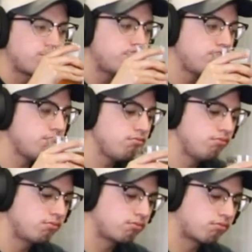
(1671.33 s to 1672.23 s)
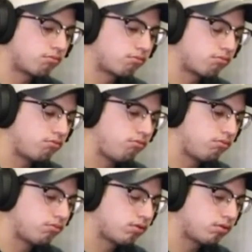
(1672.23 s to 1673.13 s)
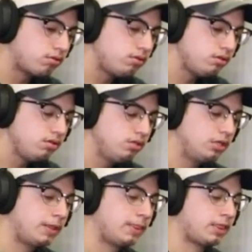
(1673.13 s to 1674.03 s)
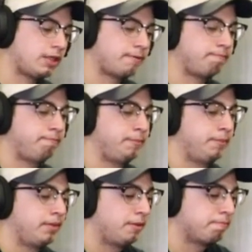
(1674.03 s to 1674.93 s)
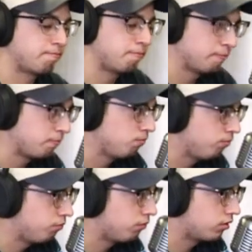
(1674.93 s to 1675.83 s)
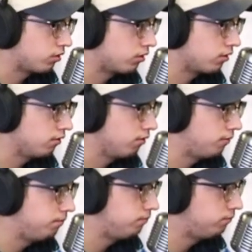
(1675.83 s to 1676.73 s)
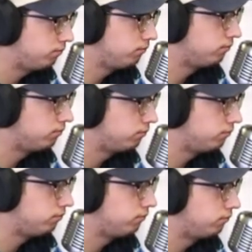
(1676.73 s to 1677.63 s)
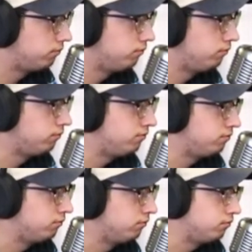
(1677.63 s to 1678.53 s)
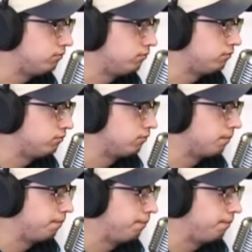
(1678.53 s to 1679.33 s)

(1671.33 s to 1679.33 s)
No words are spoken by the person on screen.